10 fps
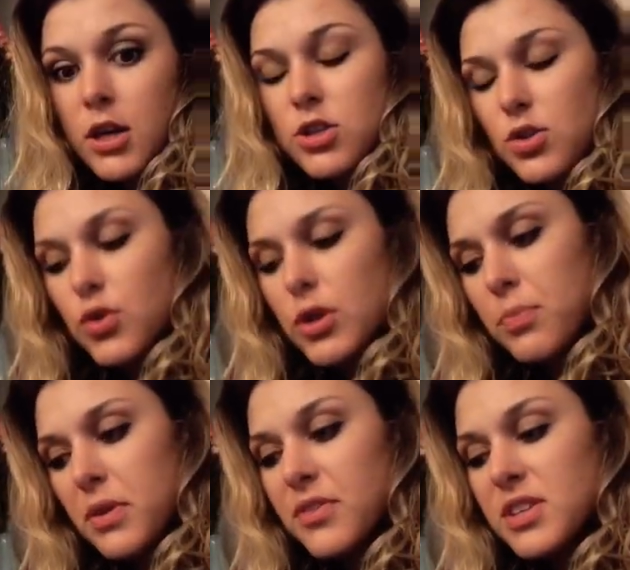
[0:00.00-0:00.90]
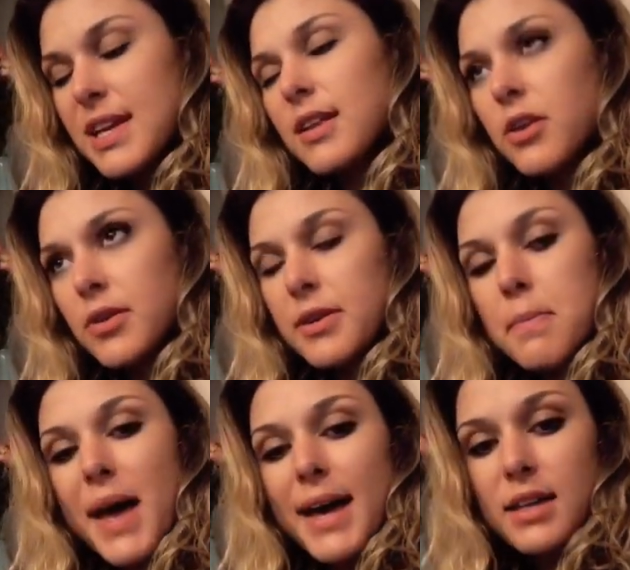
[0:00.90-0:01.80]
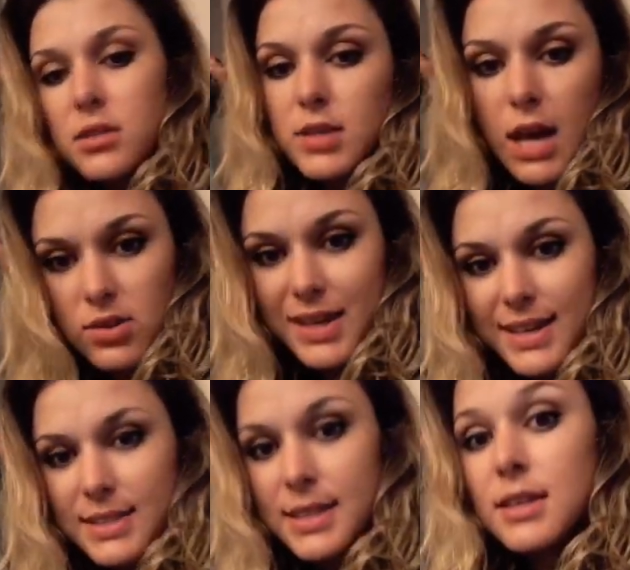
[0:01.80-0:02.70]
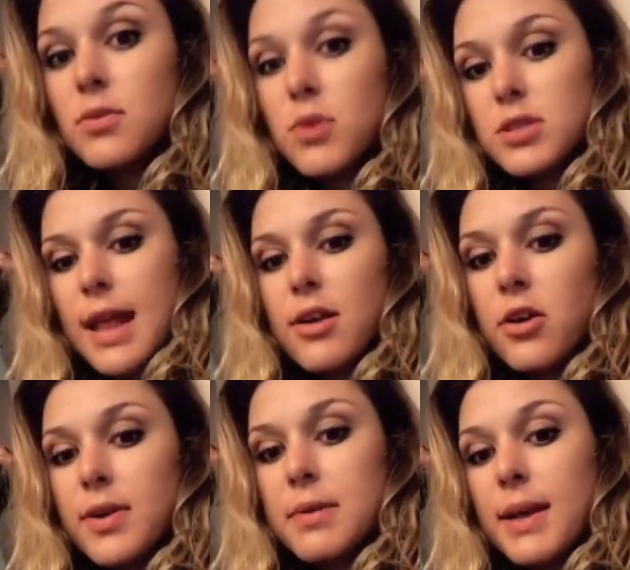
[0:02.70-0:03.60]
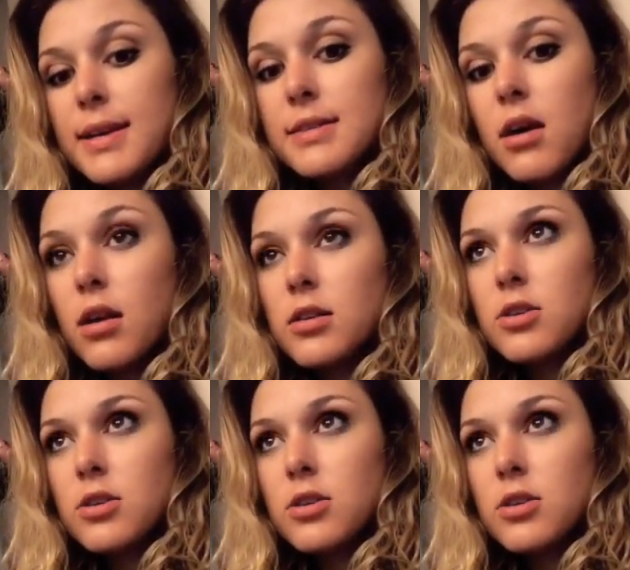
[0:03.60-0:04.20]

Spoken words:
So the previous algorithm back in 2018 was an algorithm that is called